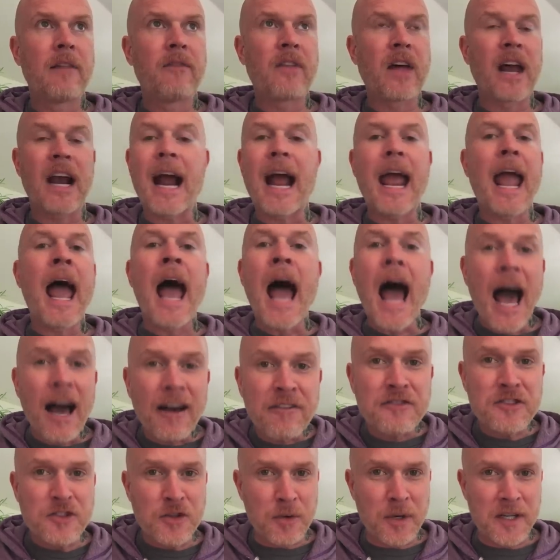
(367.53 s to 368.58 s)
that I
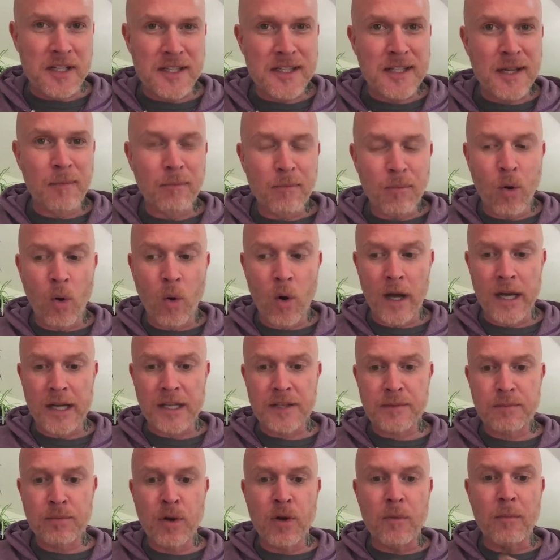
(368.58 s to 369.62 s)
have to at some
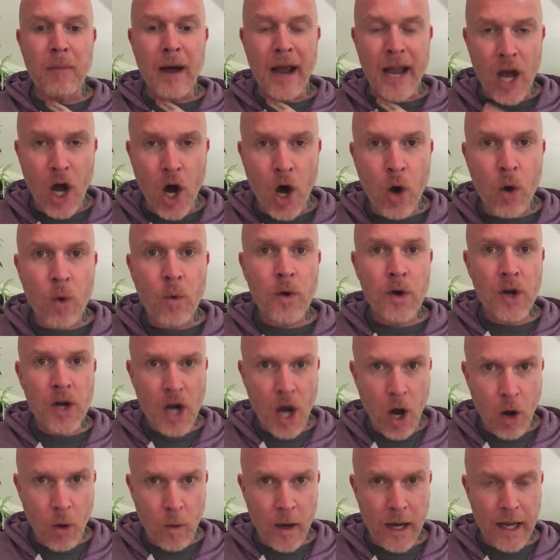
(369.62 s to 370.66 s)
point put my own
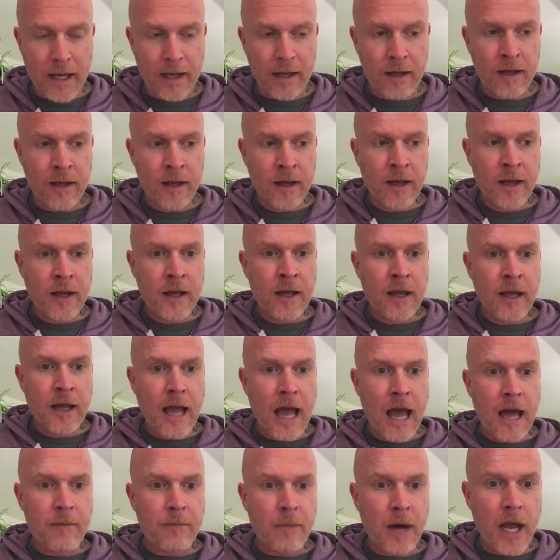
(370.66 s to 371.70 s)
knowing
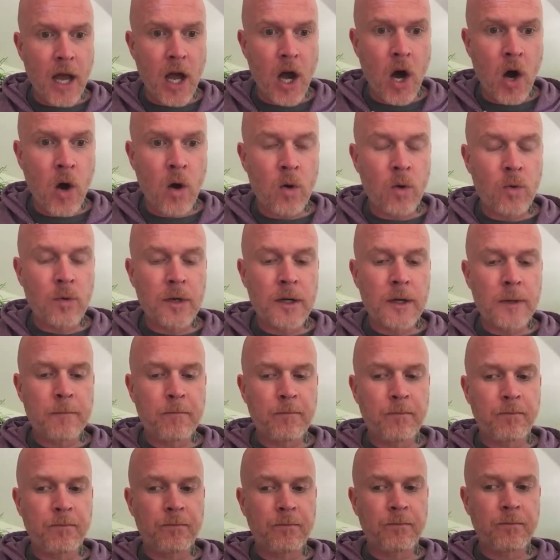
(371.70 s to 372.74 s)
and my own,
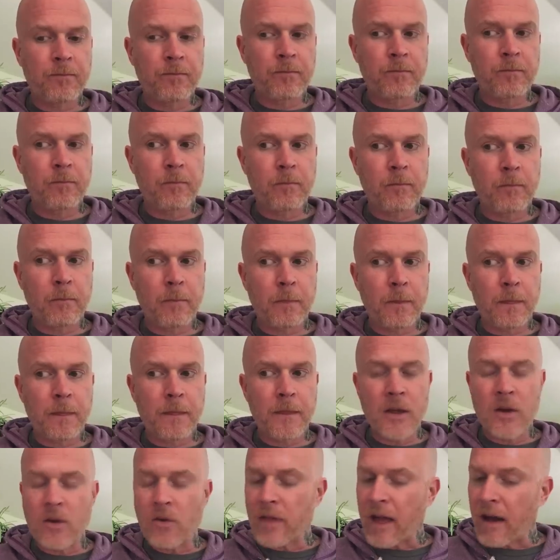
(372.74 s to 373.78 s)

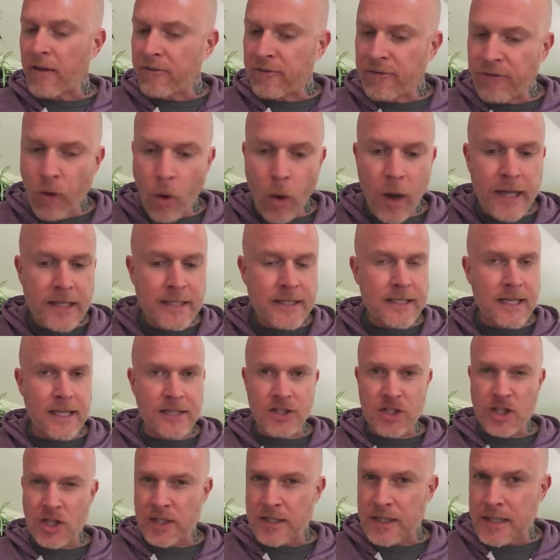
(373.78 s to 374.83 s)
you know, that voice
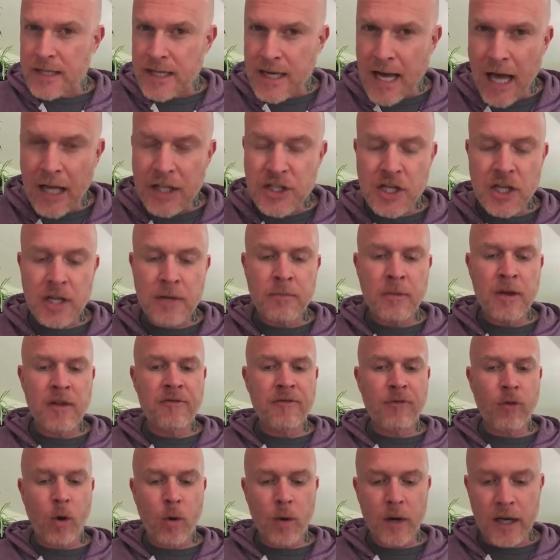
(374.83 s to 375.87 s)
that's just nudging me
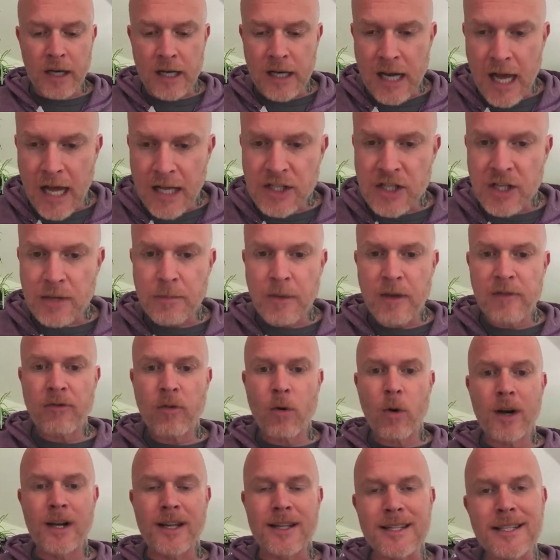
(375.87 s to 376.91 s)
forward and nudging me
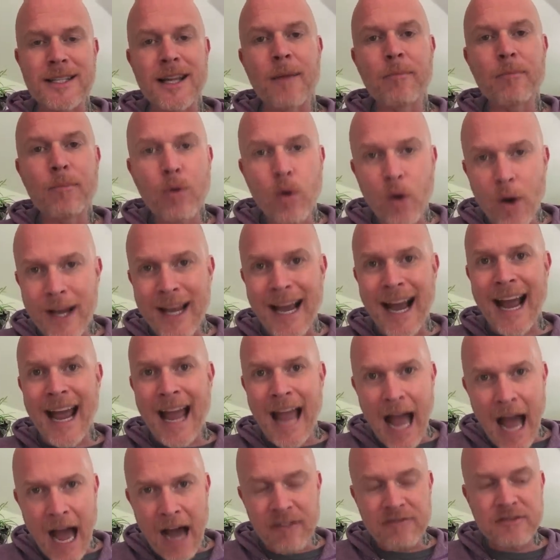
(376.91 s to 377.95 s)
forward. At some point, I
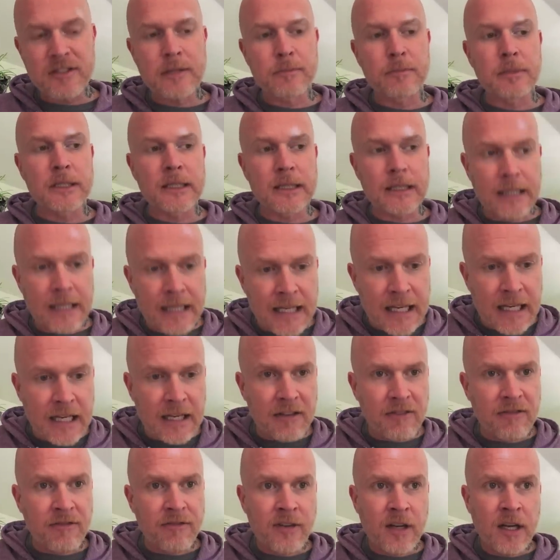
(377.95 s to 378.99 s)
have to
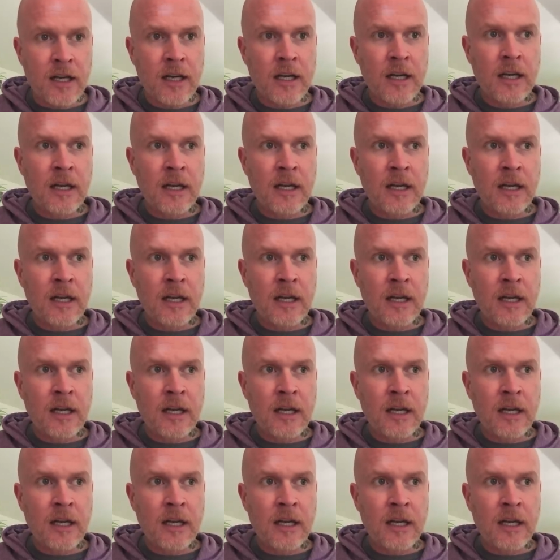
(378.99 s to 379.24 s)
believe